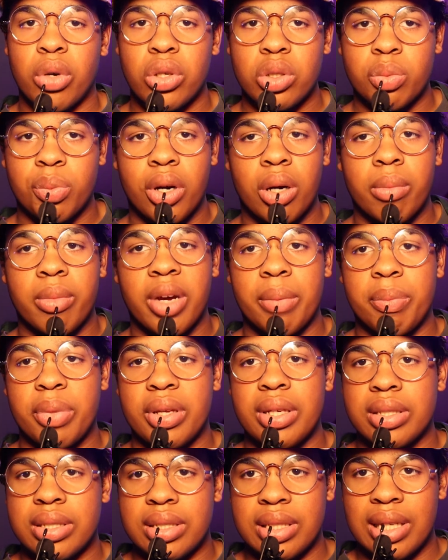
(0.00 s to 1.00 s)
most part, my
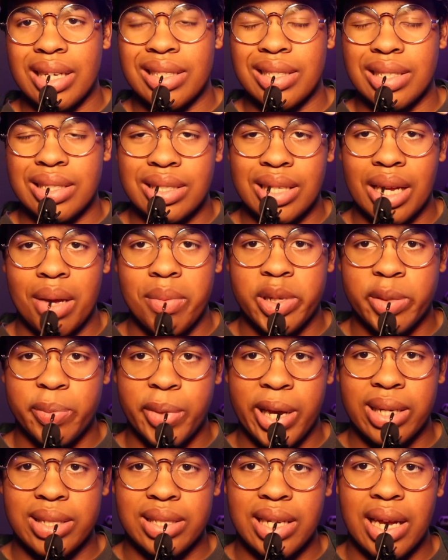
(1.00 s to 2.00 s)
PC has the same
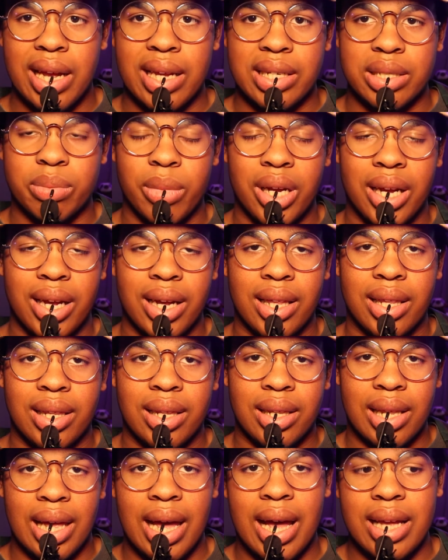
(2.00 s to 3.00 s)
specs as my
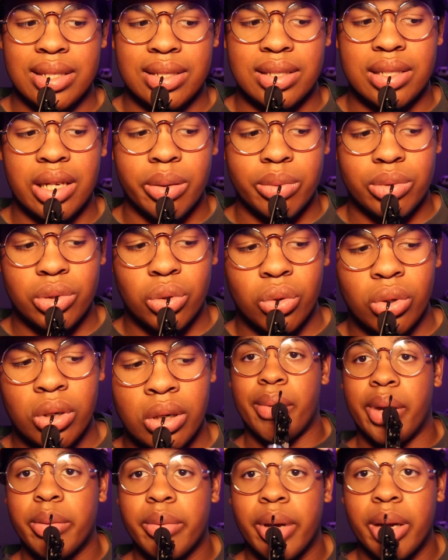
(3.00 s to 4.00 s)
last setup tour.
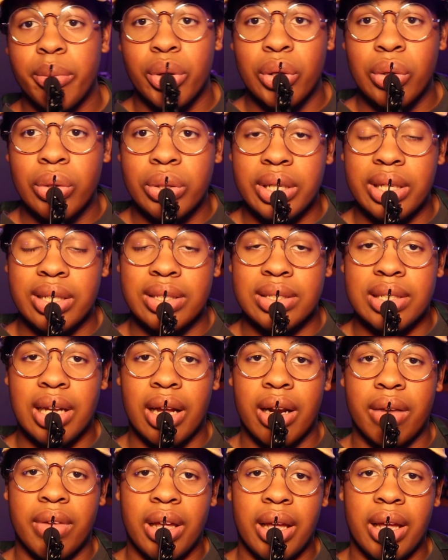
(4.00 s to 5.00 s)
I made my build inside of